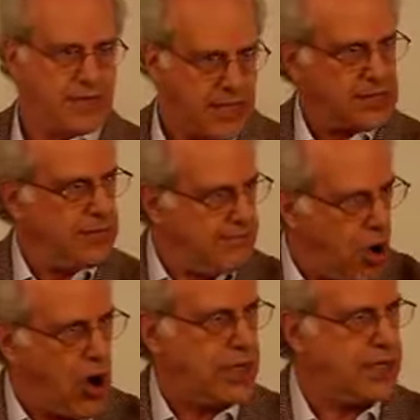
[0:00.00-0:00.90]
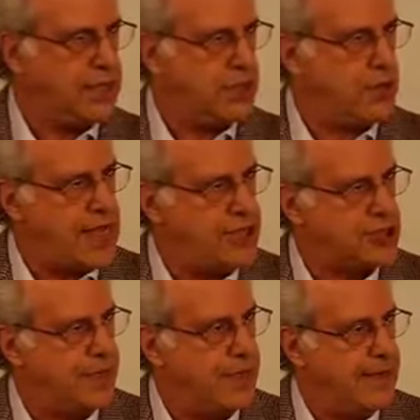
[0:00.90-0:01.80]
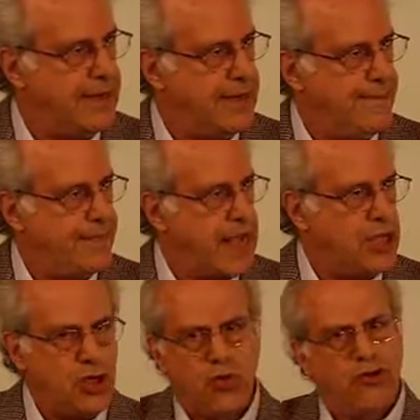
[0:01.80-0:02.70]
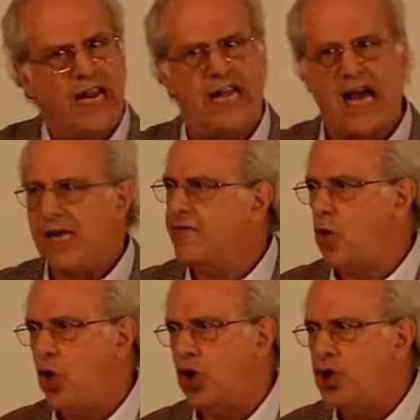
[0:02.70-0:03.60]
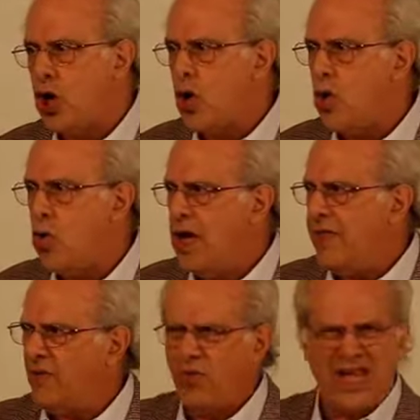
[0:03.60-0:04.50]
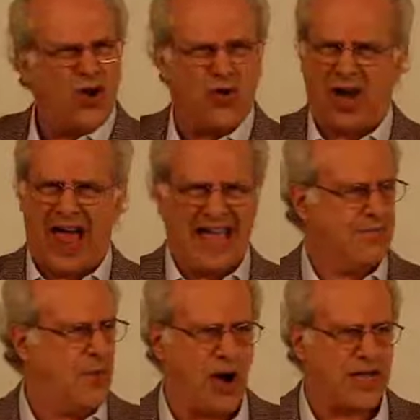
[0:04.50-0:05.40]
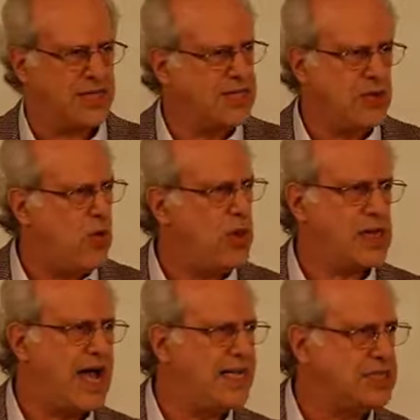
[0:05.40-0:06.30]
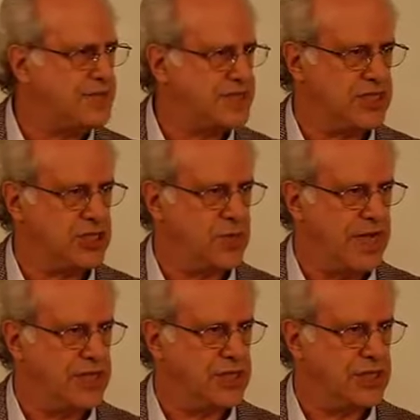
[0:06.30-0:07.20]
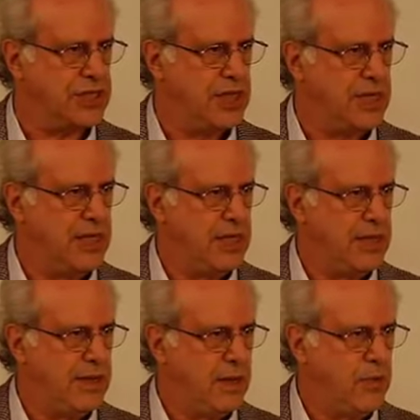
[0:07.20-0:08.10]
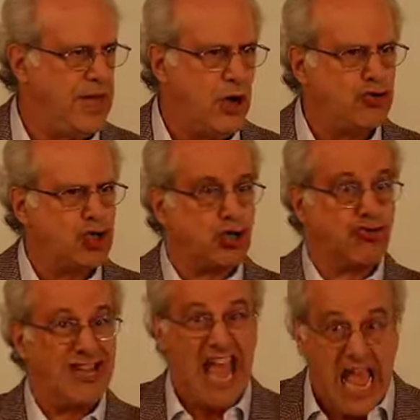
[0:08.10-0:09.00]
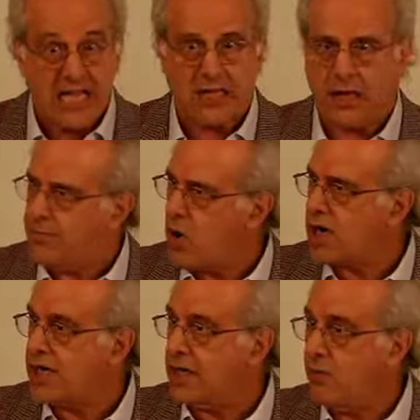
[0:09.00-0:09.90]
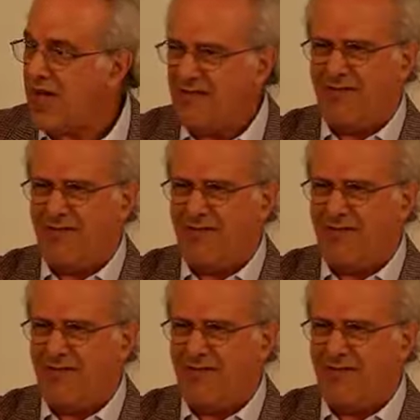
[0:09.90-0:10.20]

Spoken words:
me. That's a market arrangement. And you really kind of all know that we don't like markets in all kinds of situations. We don't create a market. We,